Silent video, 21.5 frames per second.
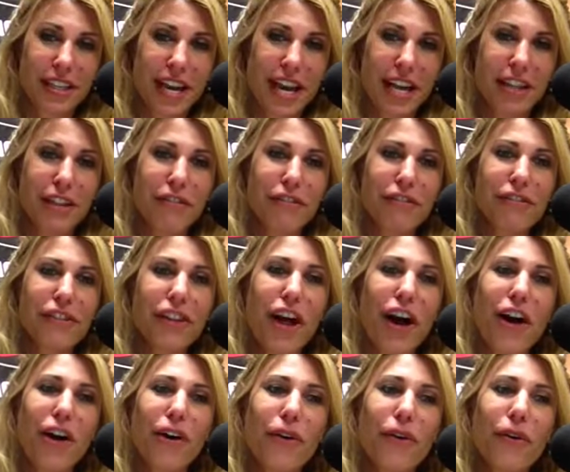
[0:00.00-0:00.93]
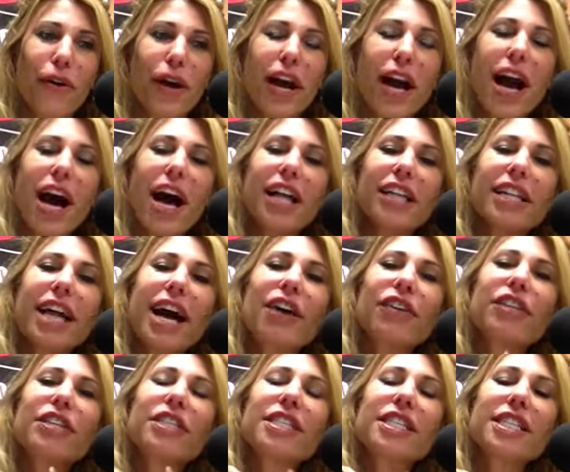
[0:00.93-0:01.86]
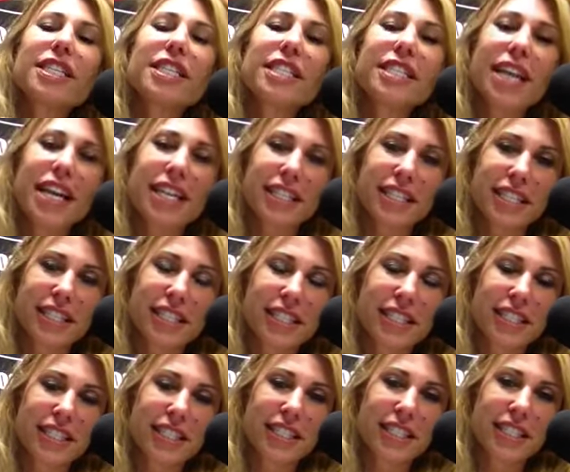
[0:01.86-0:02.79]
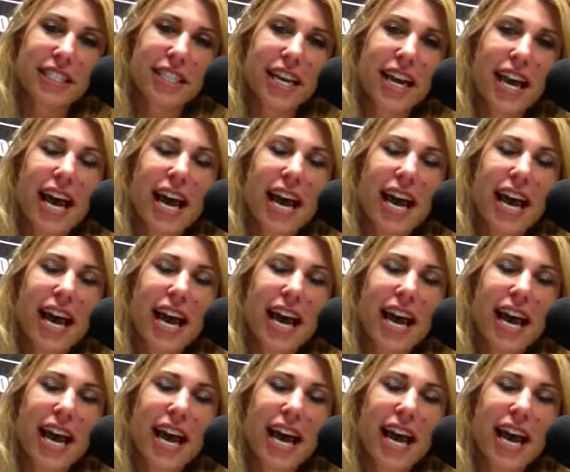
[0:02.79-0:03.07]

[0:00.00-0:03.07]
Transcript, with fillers: and the flow. Allow the successes